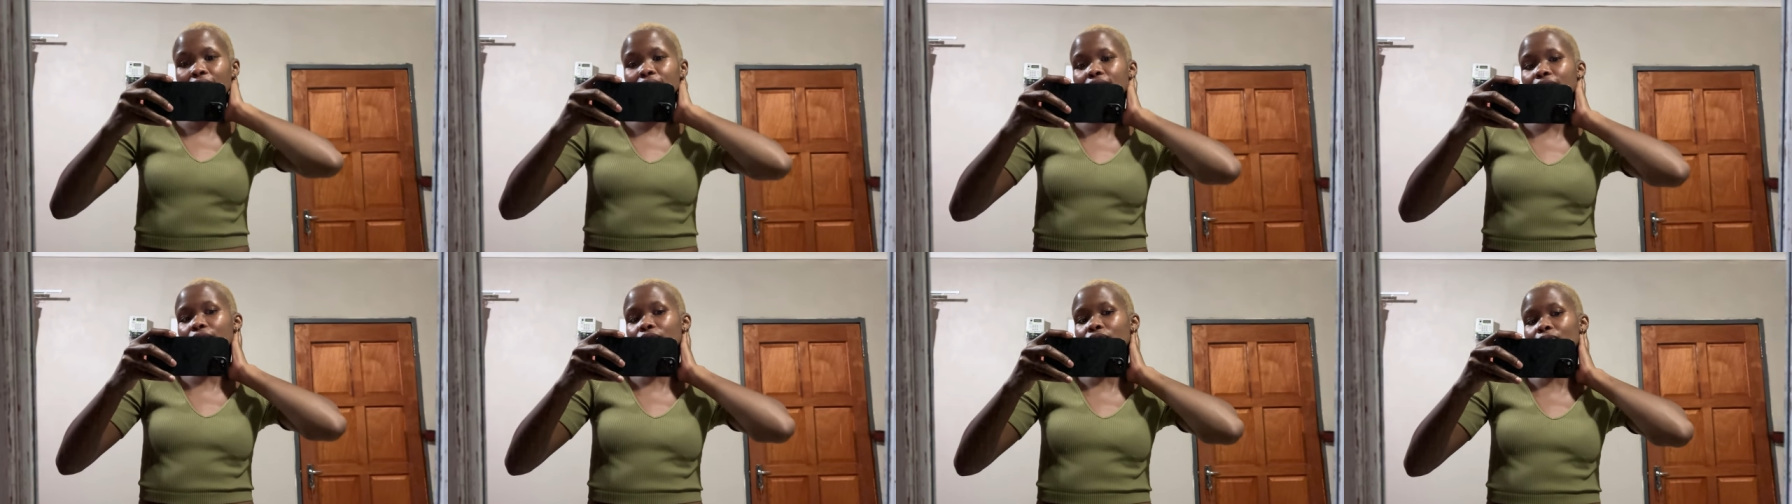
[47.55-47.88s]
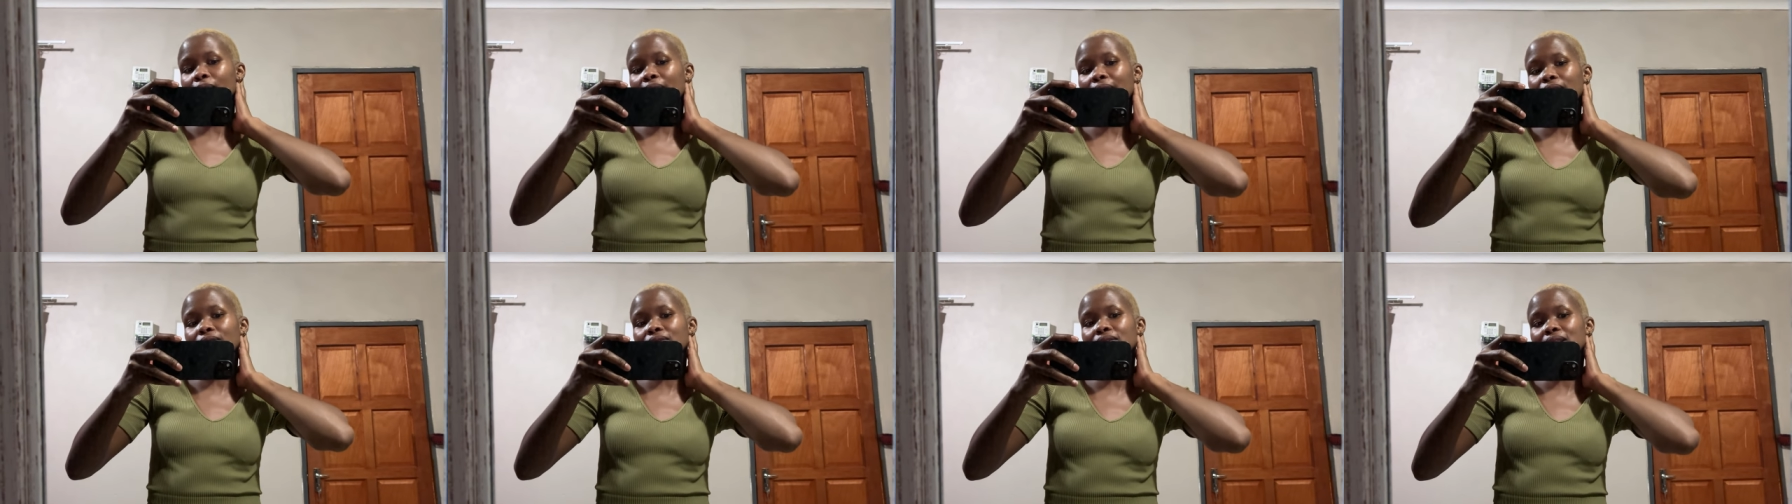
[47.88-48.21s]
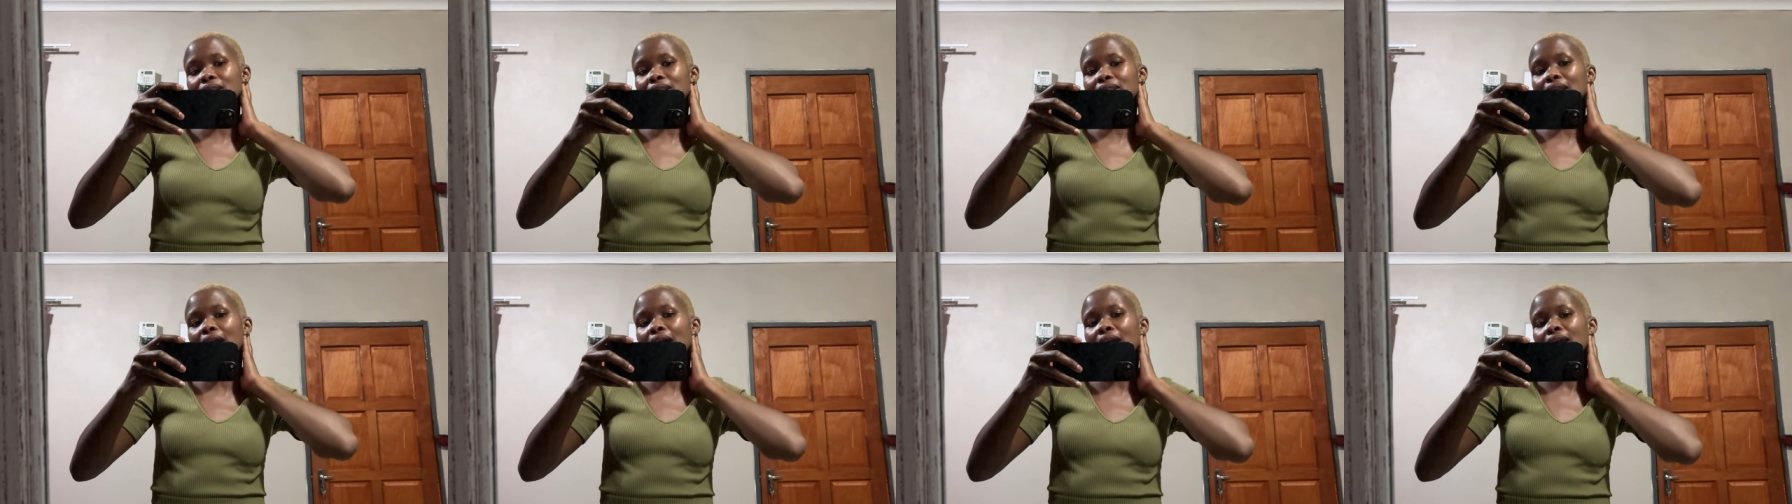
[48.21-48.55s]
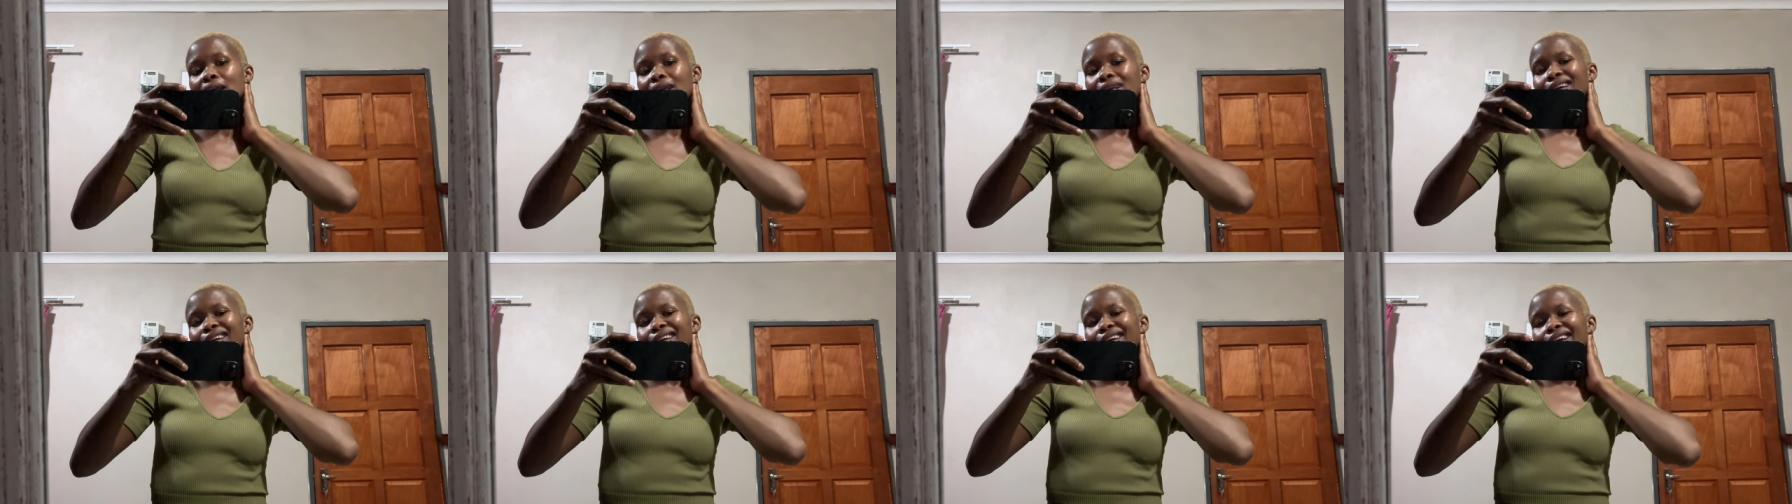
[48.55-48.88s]
day with my little sister
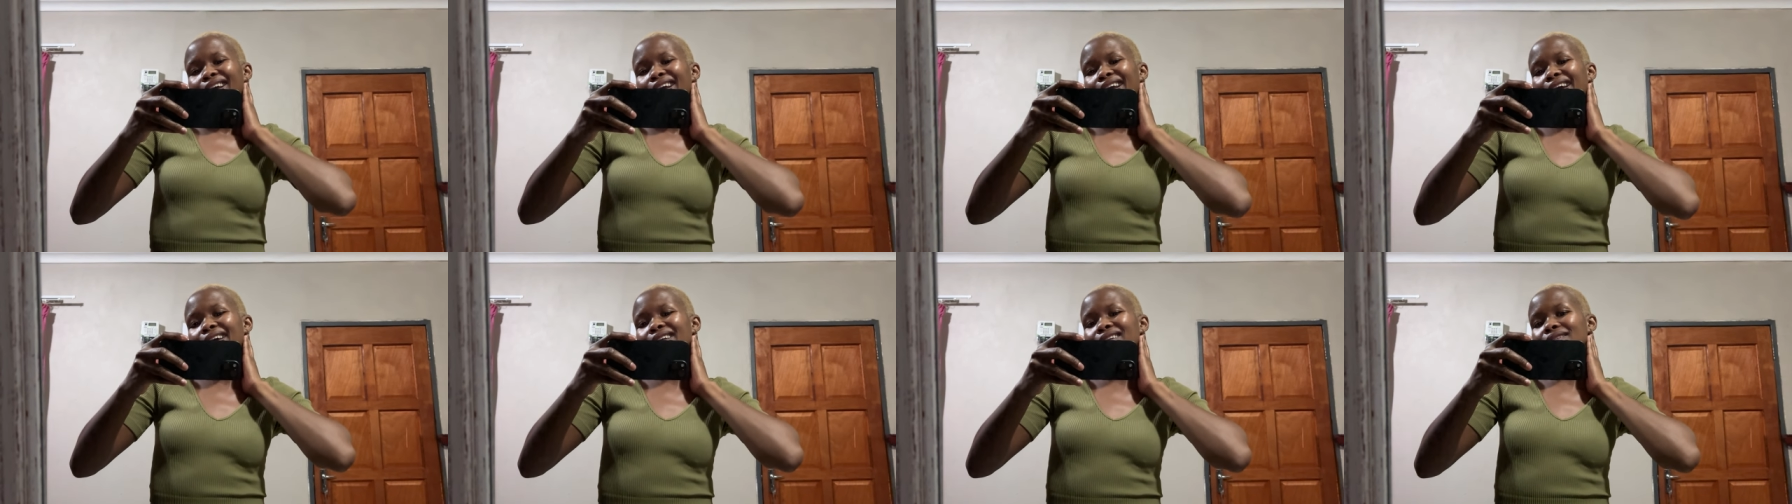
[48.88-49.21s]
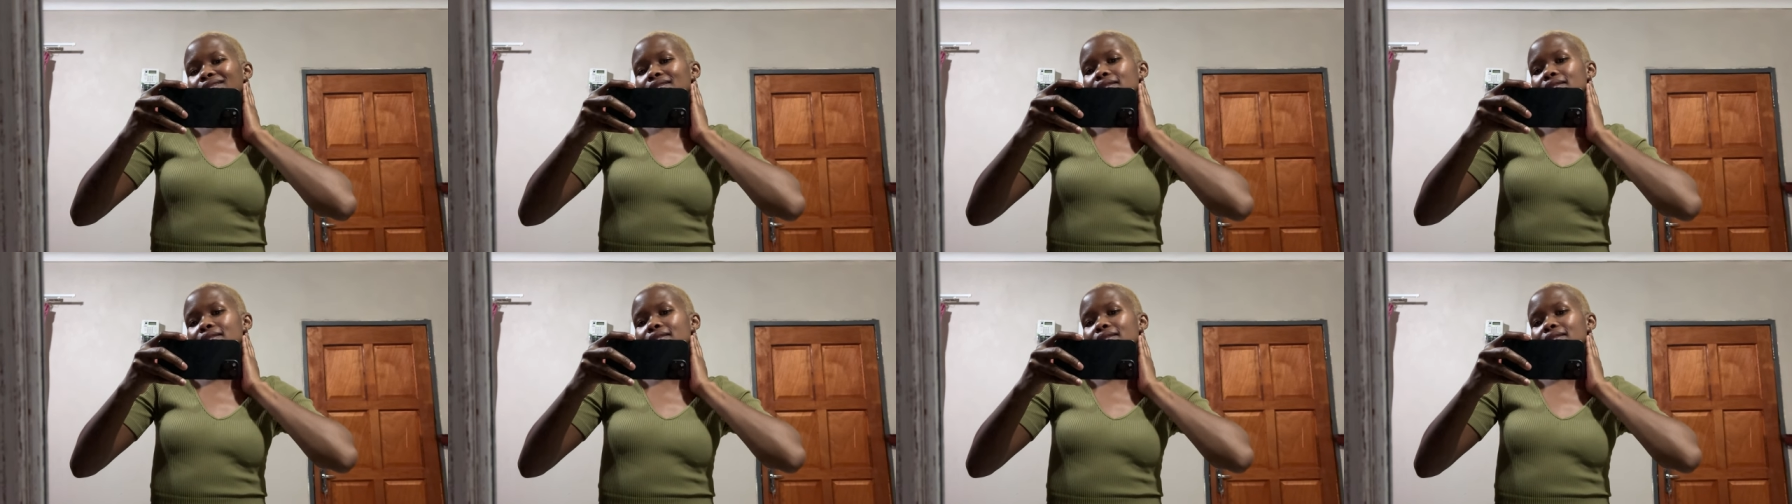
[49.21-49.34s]
kind of